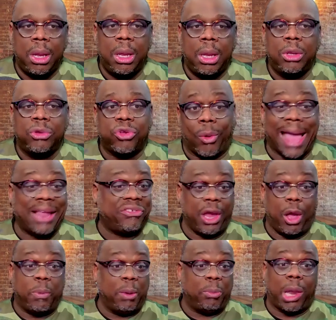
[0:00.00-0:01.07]
So I
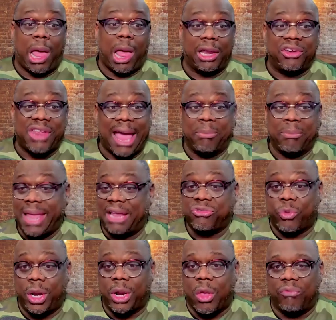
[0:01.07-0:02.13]
tell people all the time, that's
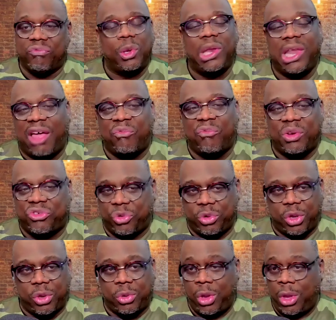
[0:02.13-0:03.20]
critical. If you love what you
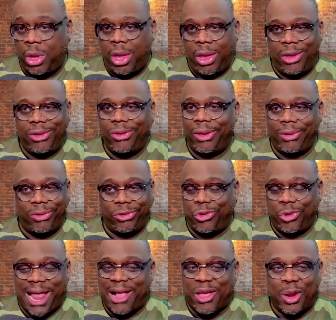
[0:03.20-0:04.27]
do,
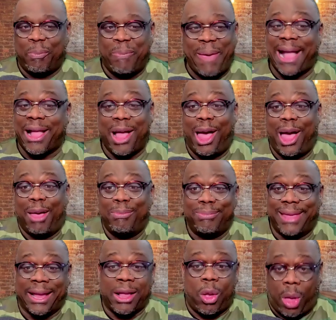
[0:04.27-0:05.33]
you're not going to pack up
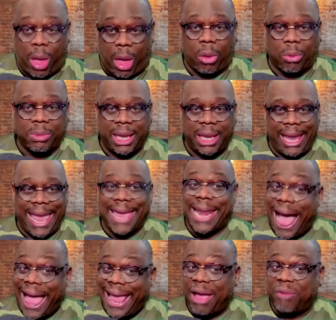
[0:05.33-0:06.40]
and go home. And
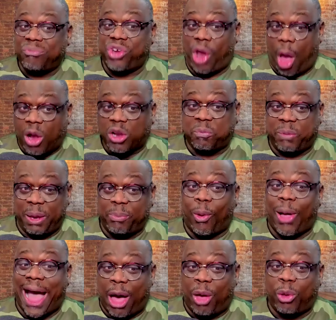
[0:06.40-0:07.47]
I have talked people
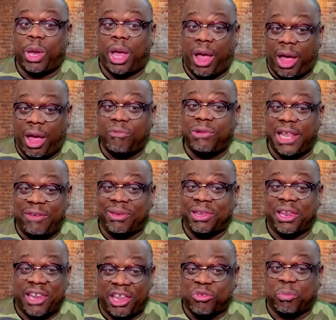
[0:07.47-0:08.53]
out of leaving the
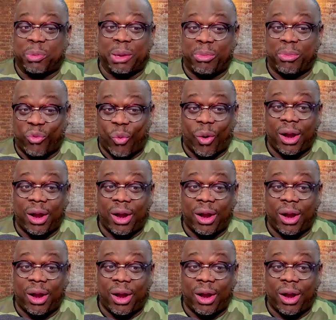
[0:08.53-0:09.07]
discipline before.